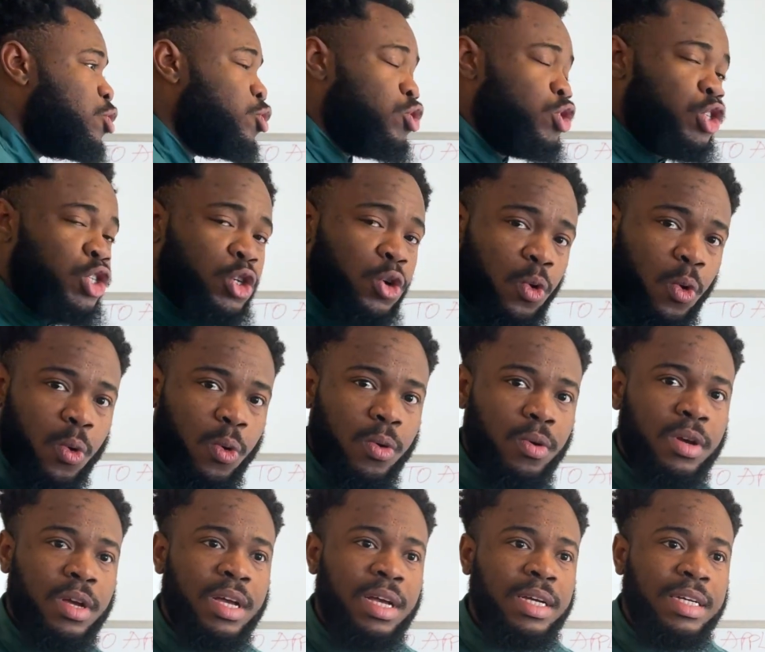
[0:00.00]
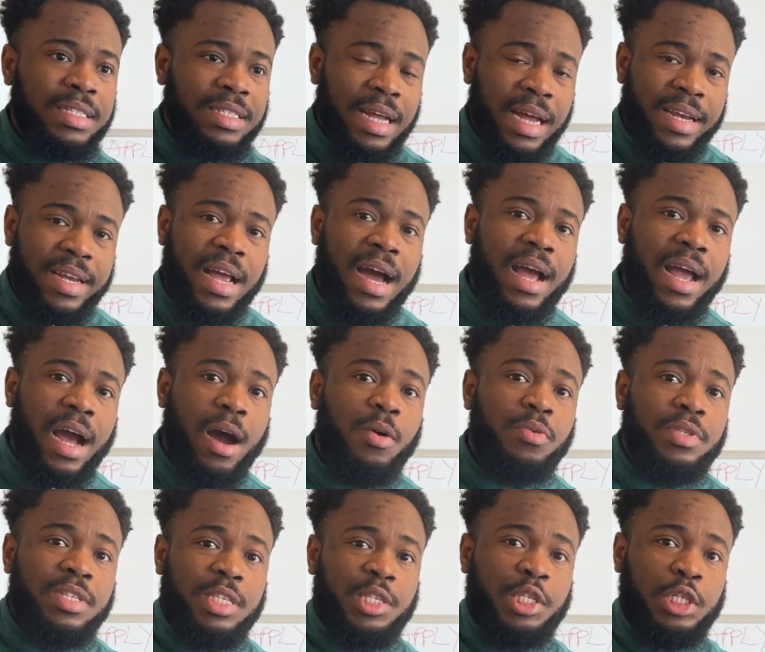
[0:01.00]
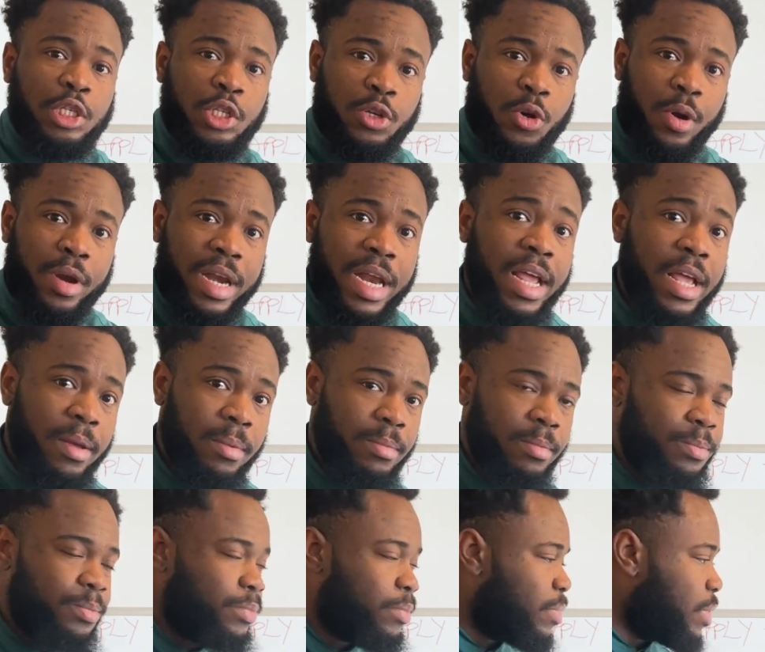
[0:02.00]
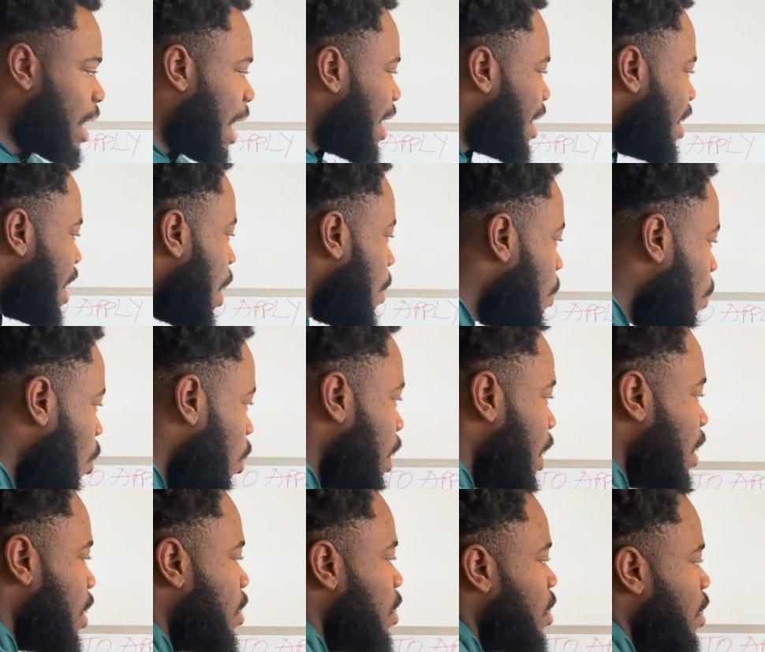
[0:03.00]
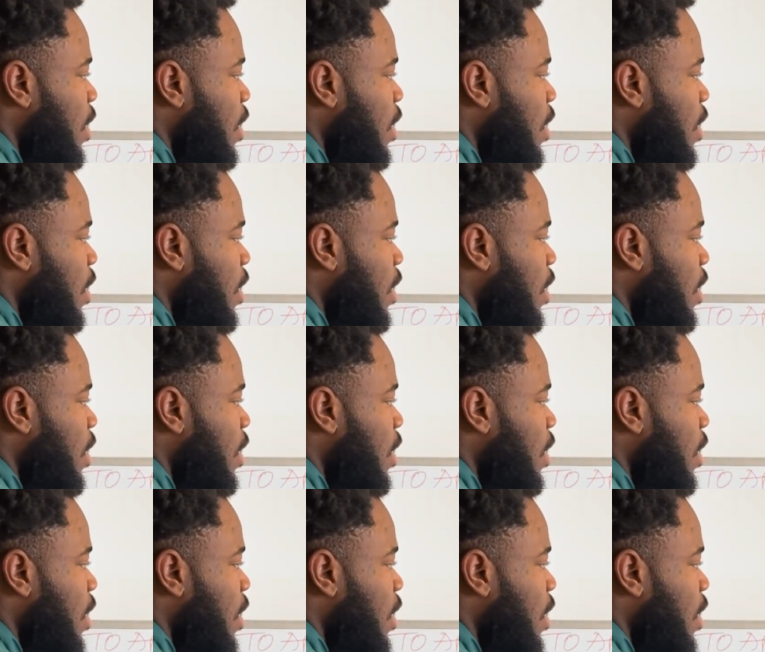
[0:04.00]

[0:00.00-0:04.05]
to show that the account is in your name, and that money